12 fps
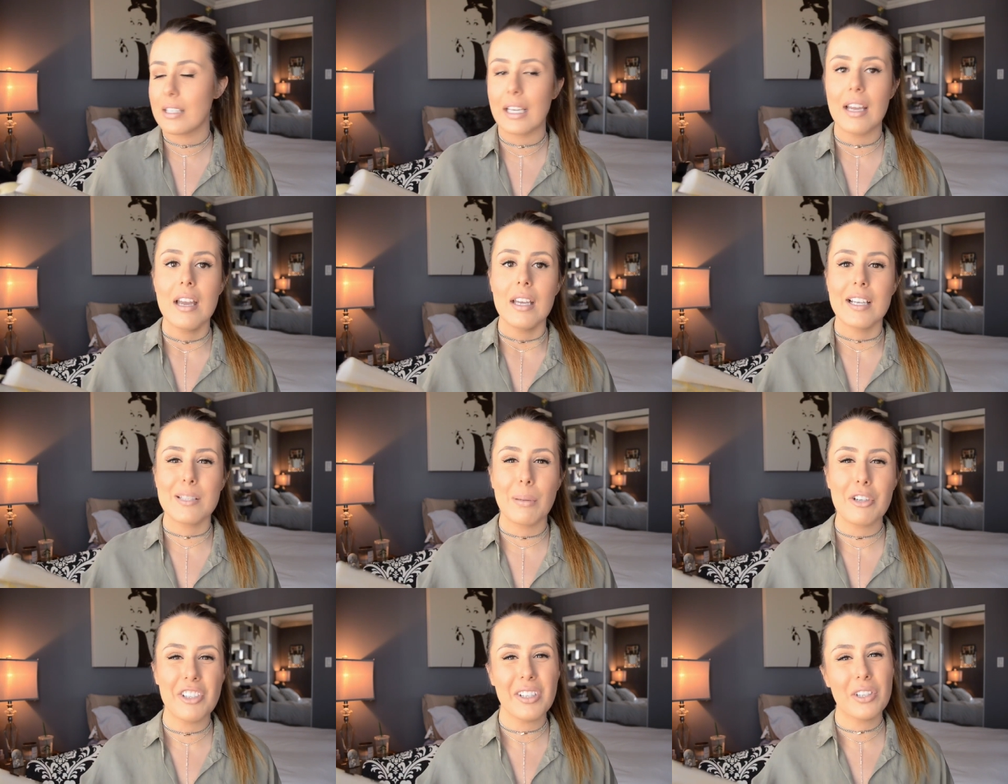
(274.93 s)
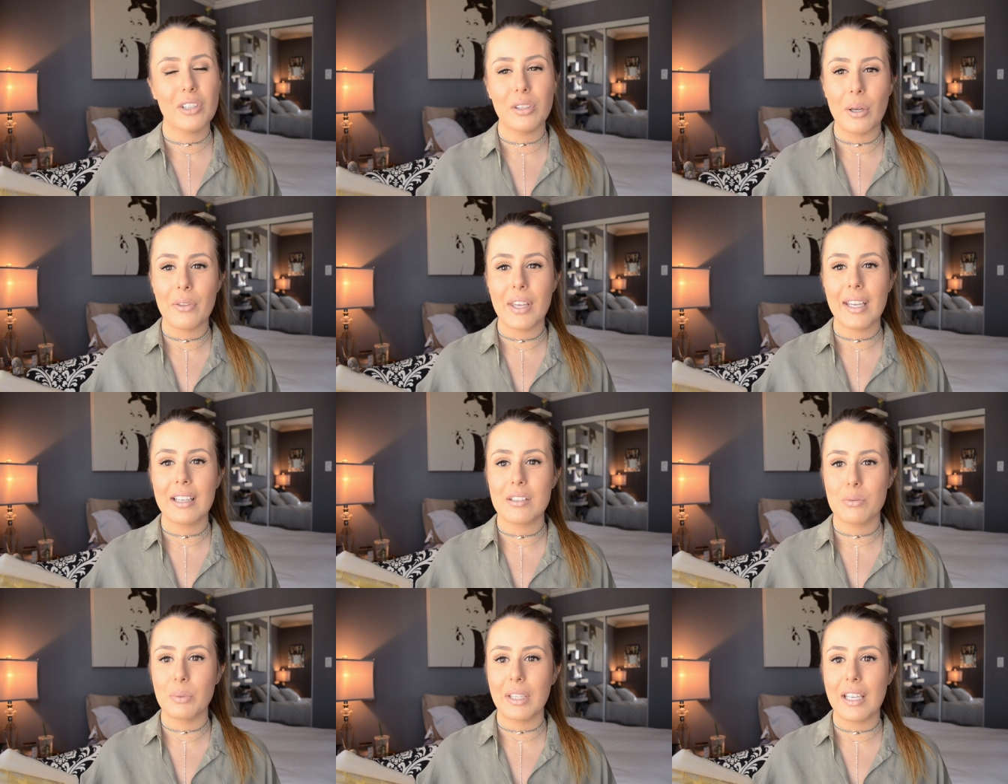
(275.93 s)
like especially their clothing,
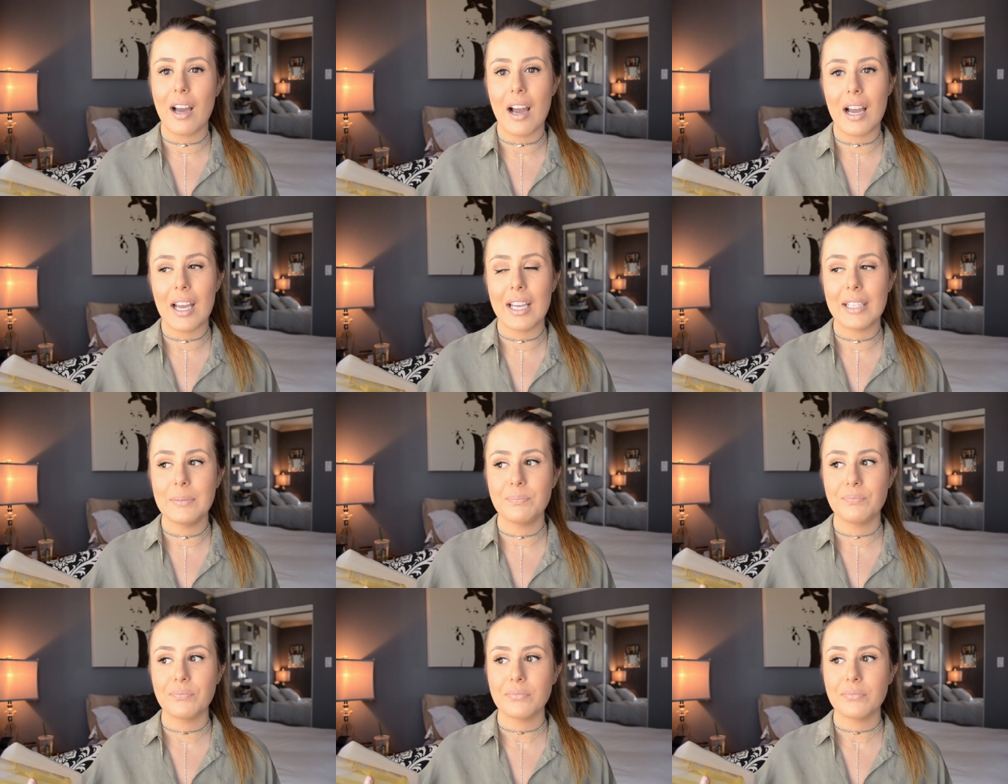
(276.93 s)
is really high.